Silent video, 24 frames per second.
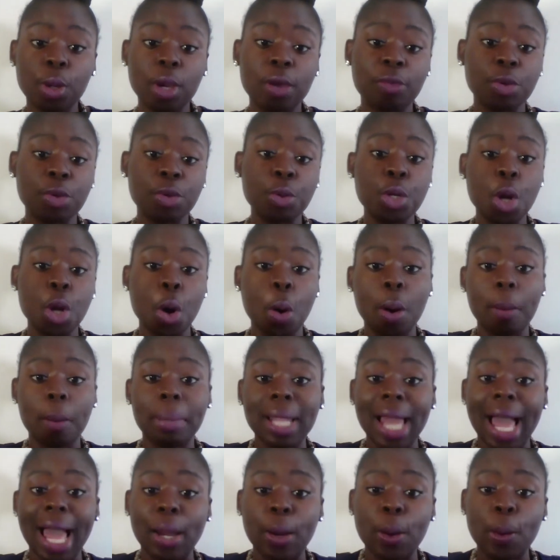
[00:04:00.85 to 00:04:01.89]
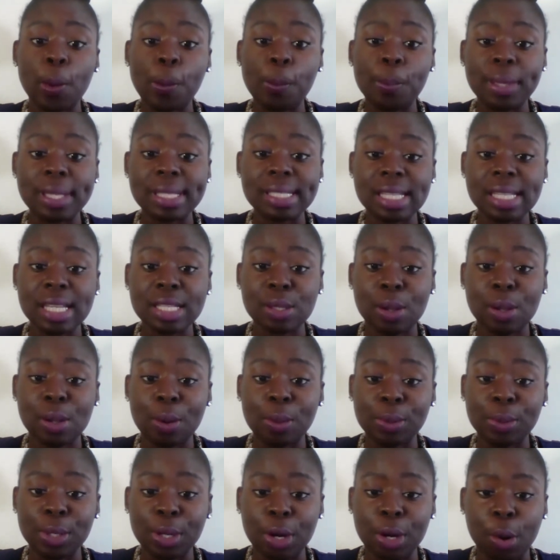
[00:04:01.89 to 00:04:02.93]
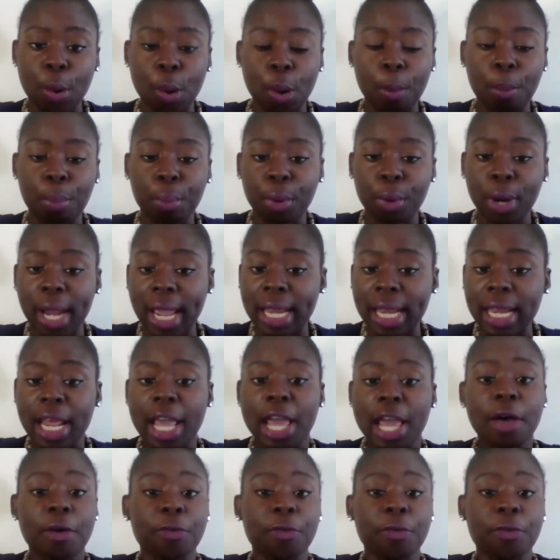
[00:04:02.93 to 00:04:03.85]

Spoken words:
If you know a Black-owned business owner or brand,